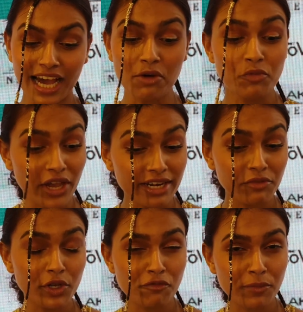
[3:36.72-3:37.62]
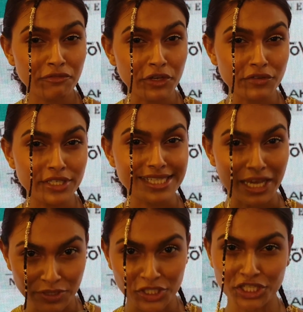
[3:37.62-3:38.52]
I'm wearing one of my favorites,
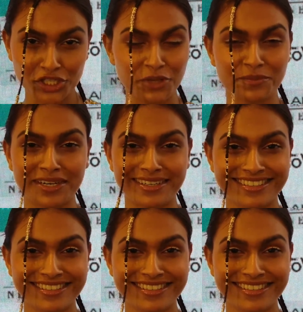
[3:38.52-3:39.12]
Abhishek Sharma.